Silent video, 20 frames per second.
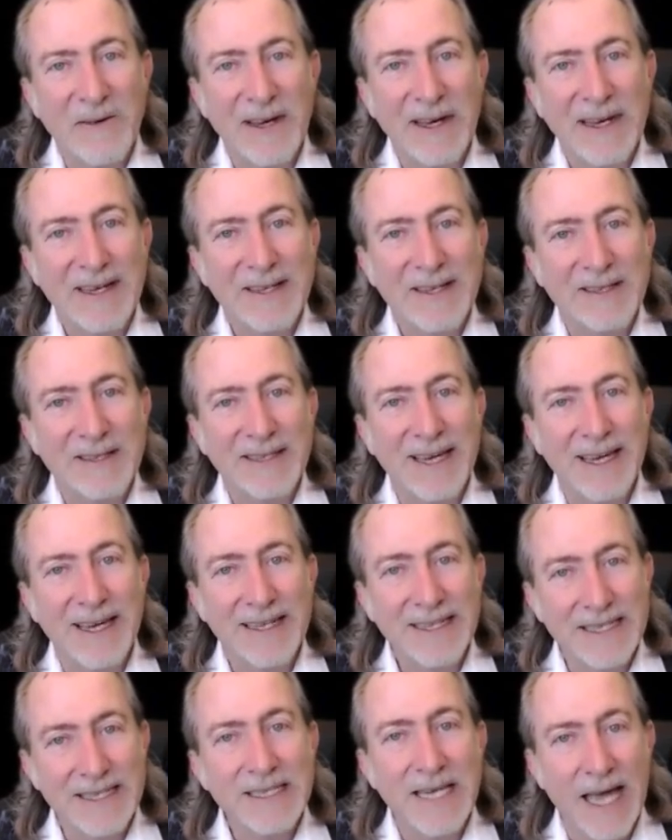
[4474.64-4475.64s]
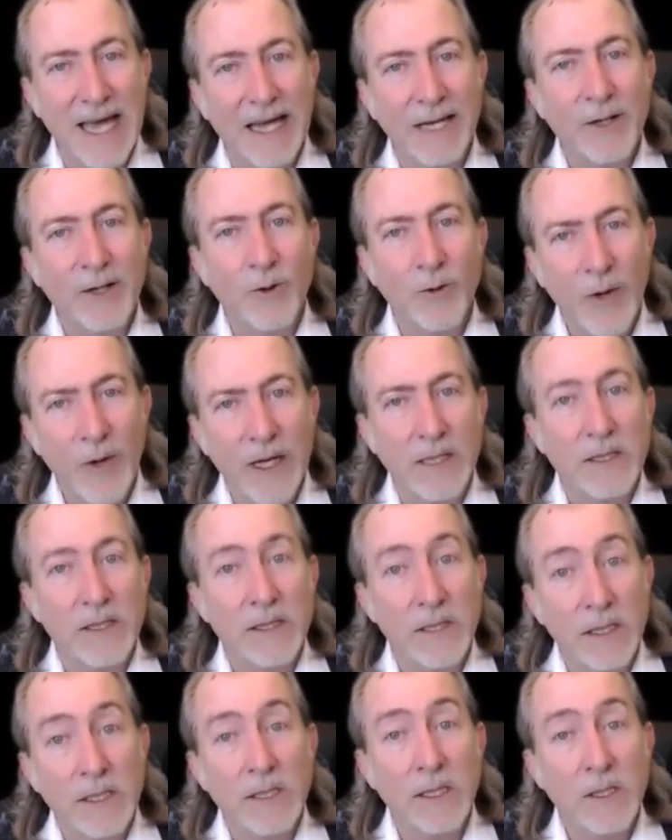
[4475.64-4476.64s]
Right? Because I just had to
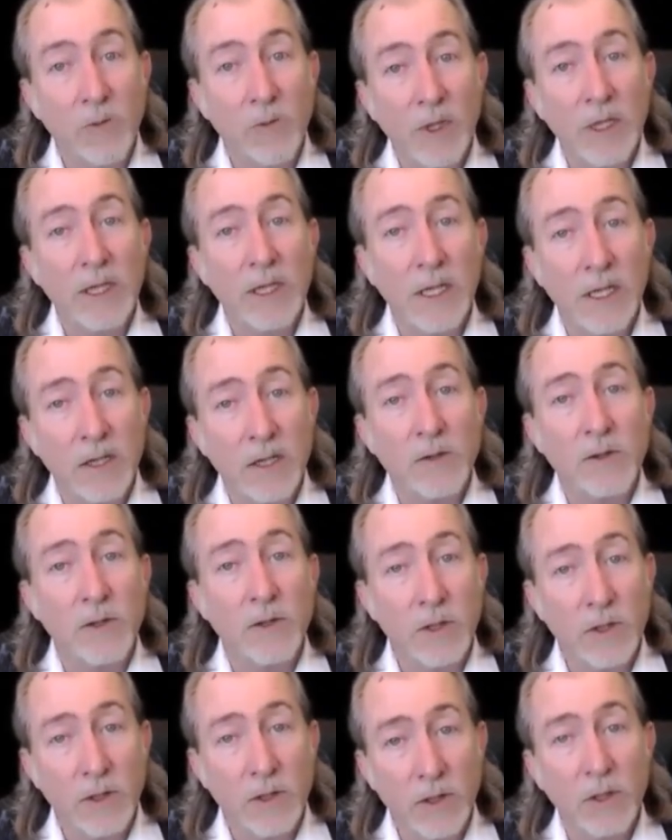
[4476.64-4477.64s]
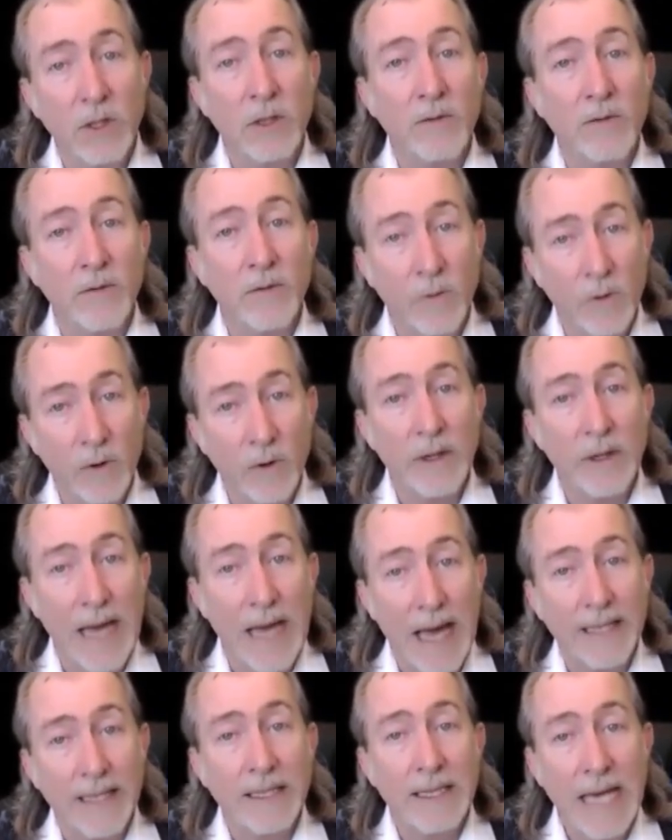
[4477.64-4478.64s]
wait. 61 years it took for
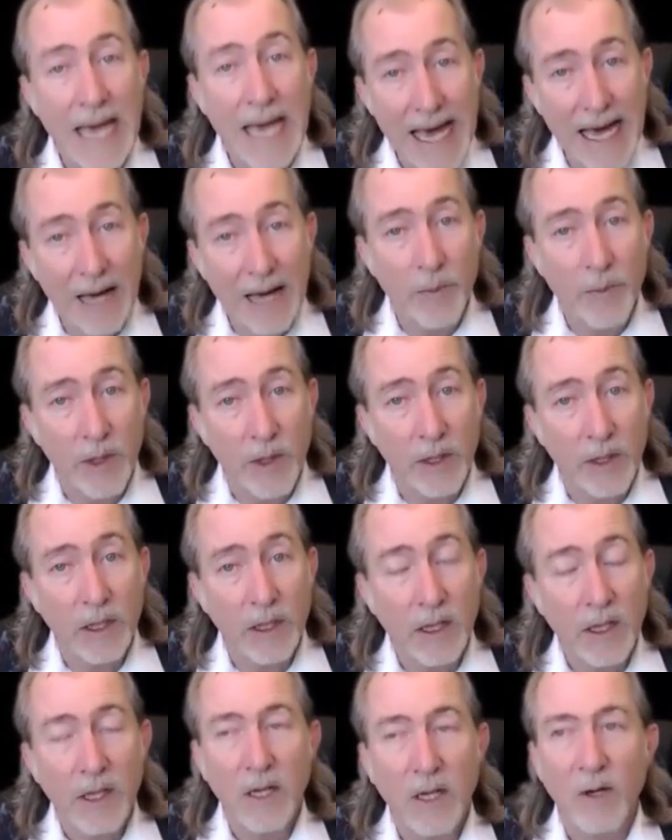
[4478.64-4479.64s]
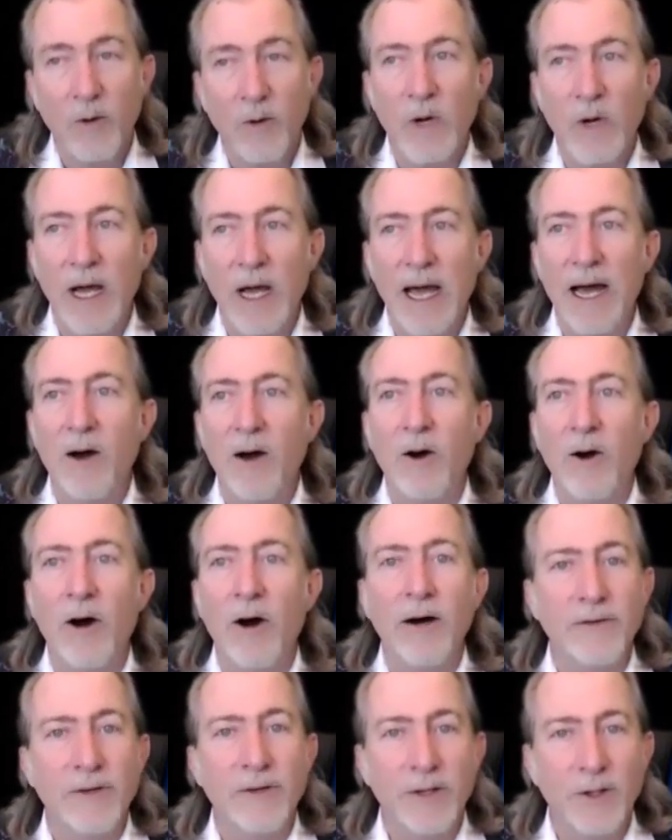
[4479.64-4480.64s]
that to happen. Well, how
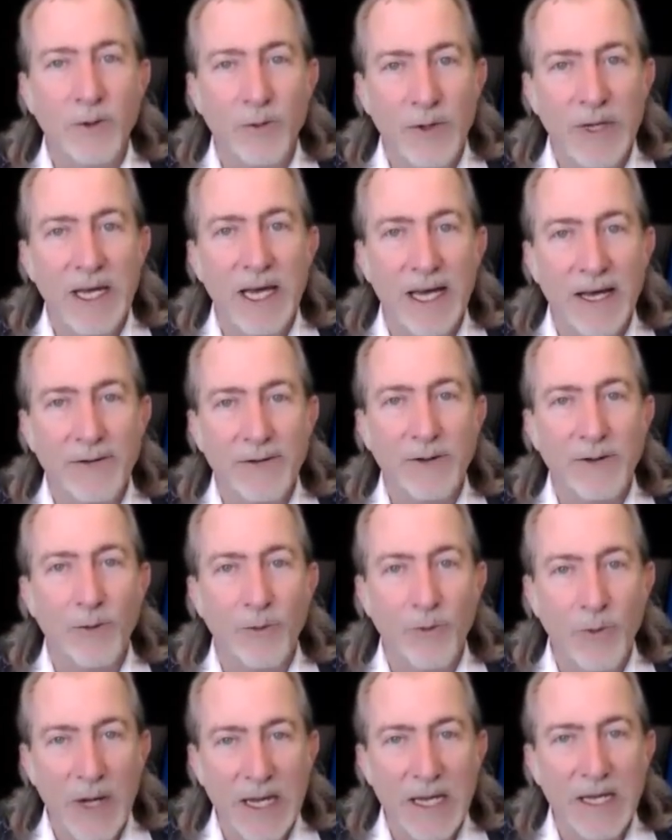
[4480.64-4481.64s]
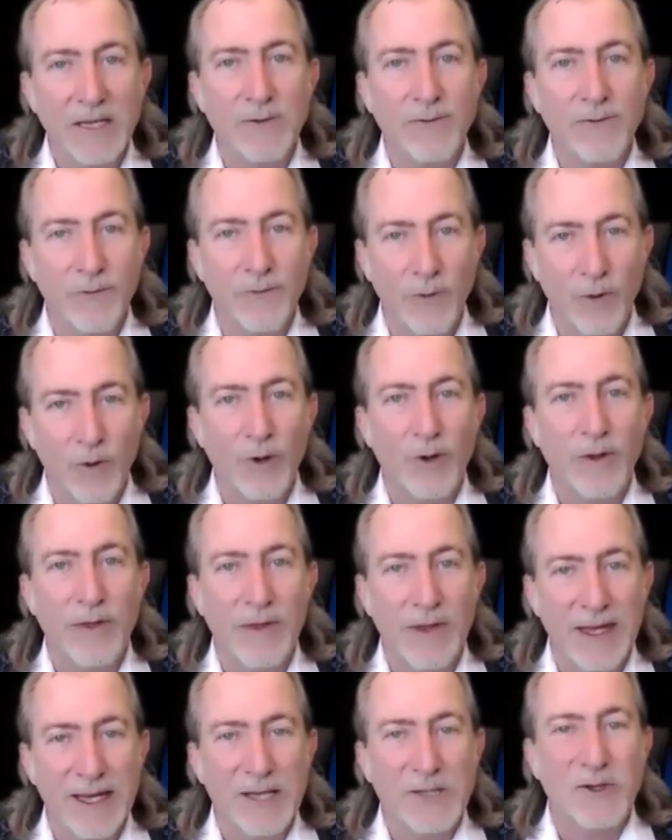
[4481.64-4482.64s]
often do we have to wait for
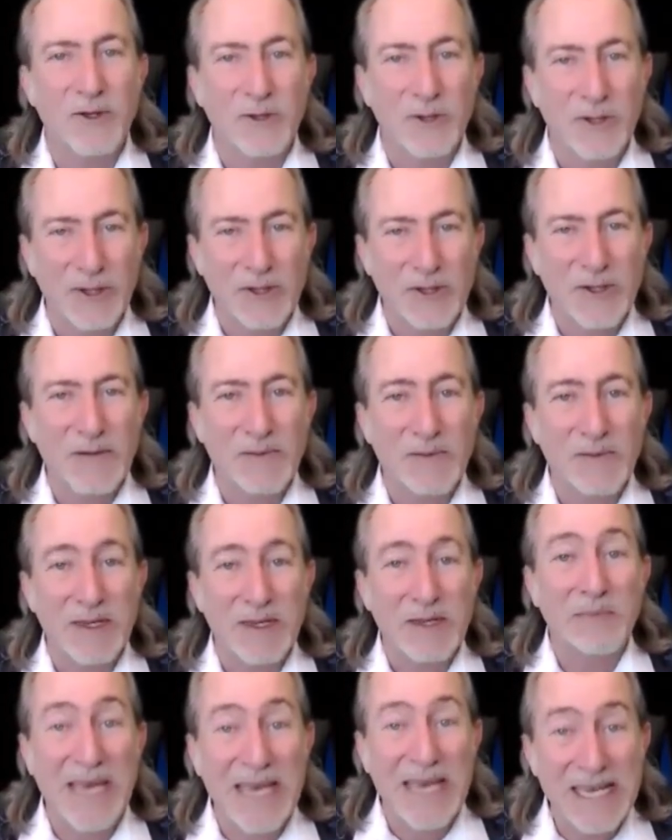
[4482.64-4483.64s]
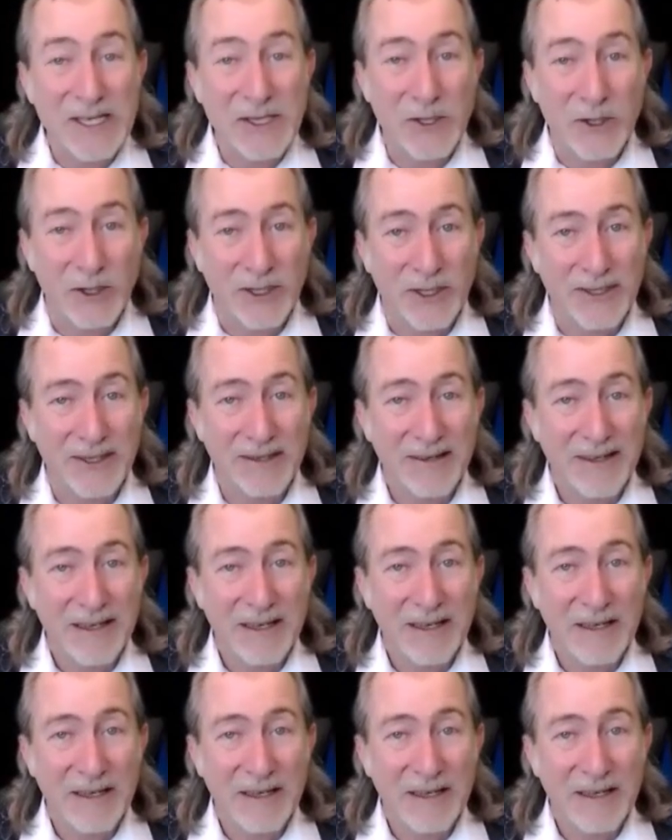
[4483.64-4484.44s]
things or learn to be patient